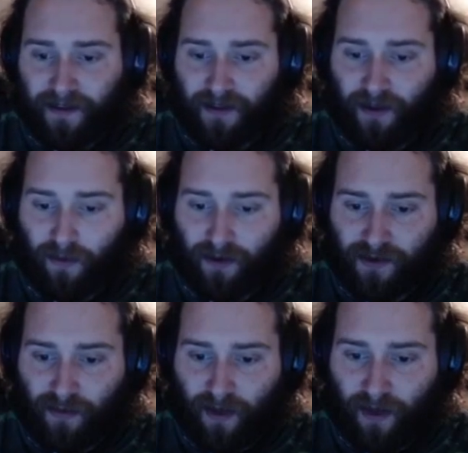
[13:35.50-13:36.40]

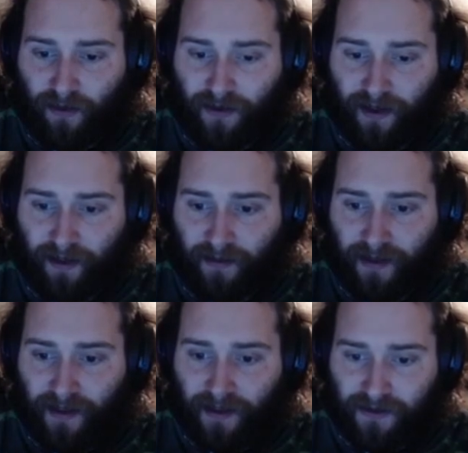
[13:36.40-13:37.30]
works well with him,
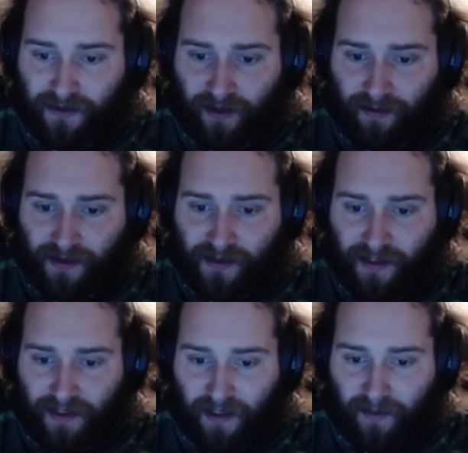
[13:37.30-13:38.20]
because you're going to be seeing
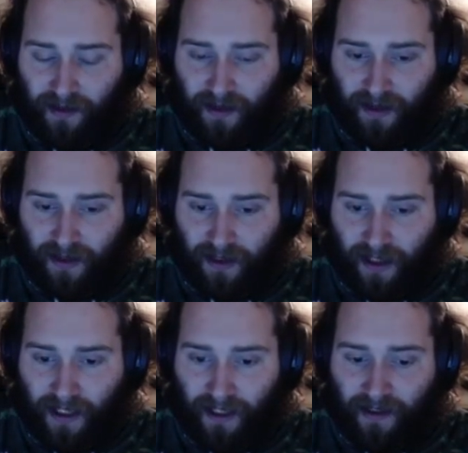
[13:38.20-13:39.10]
him a
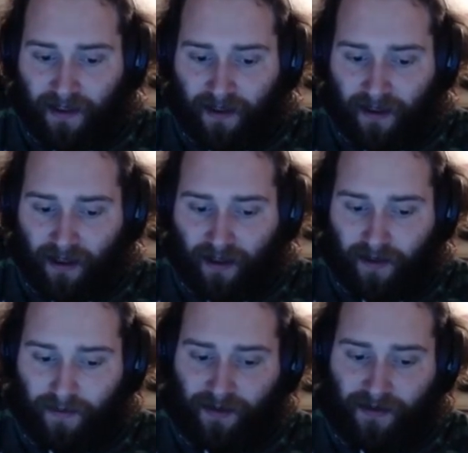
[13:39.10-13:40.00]
lot.
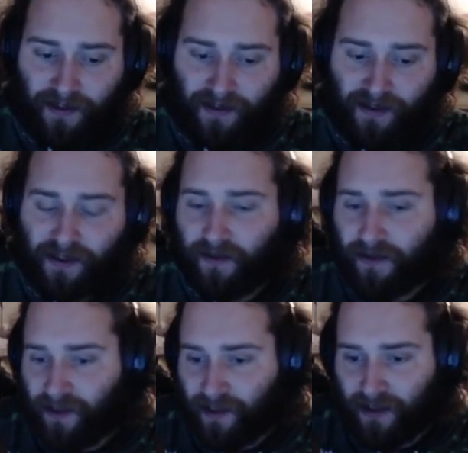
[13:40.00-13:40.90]
I think he still
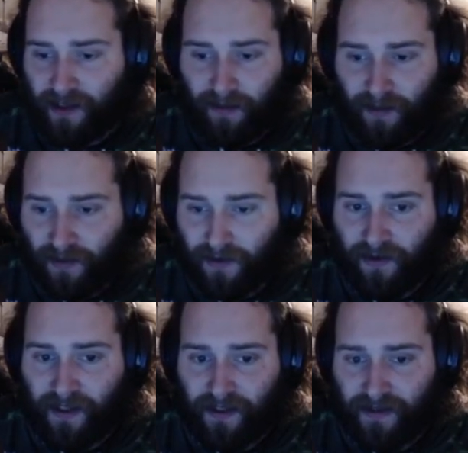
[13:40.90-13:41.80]
is susceptible to
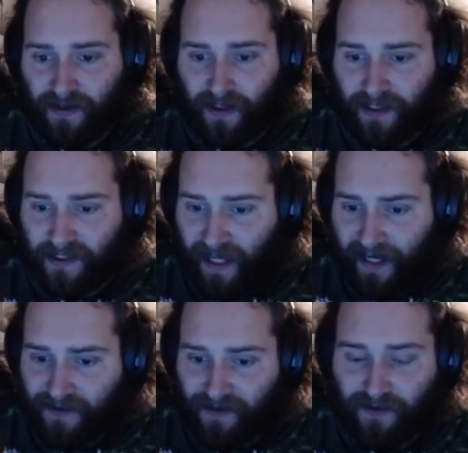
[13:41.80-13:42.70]
things like
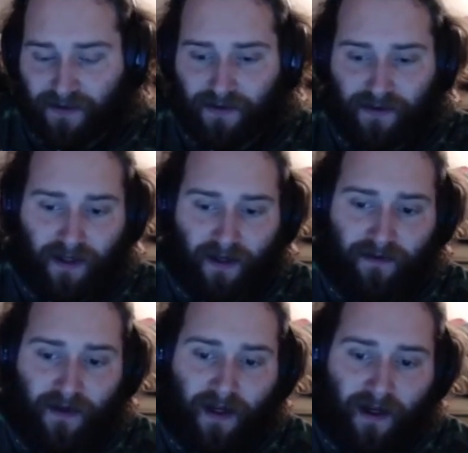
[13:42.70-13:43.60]
assassins and
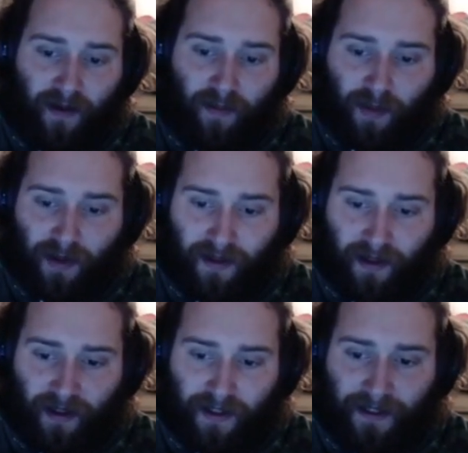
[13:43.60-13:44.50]
stuff, but
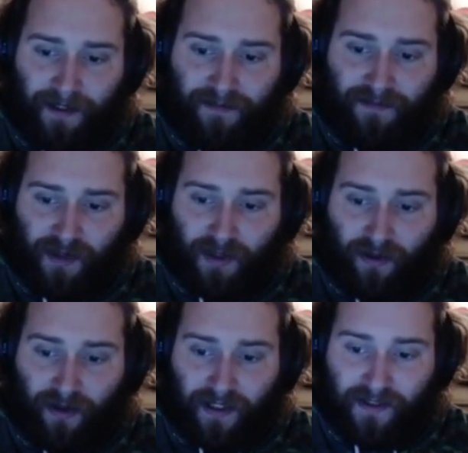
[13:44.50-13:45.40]

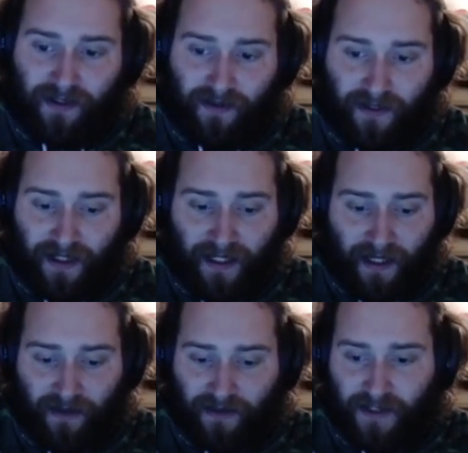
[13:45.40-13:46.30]
against other AD
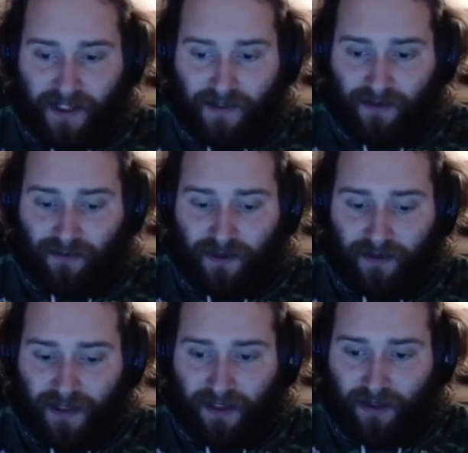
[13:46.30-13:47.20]
carries, he's
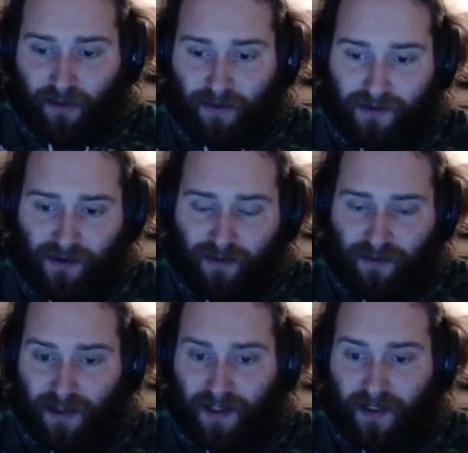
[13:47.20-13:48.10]
really going to
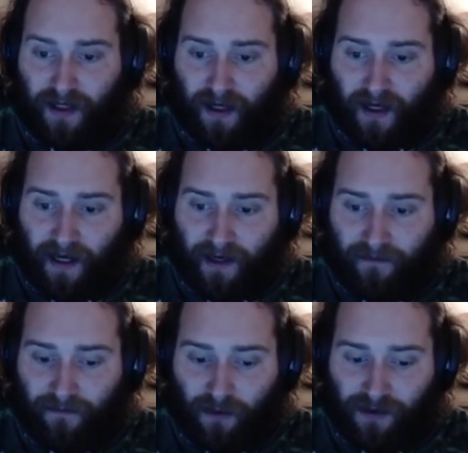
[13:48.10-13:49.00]
be a
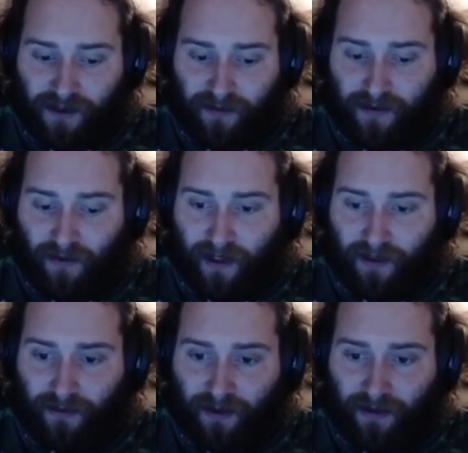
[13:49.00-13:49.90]
force to be
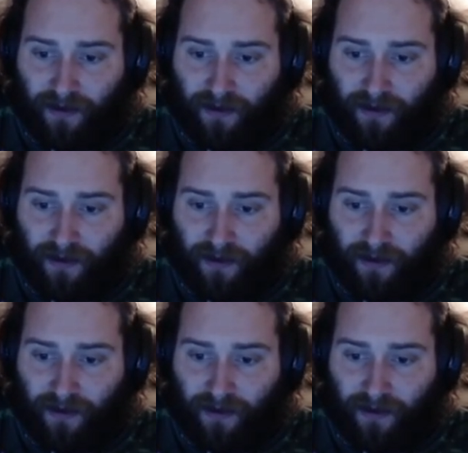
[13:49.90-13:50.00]
reckoned with.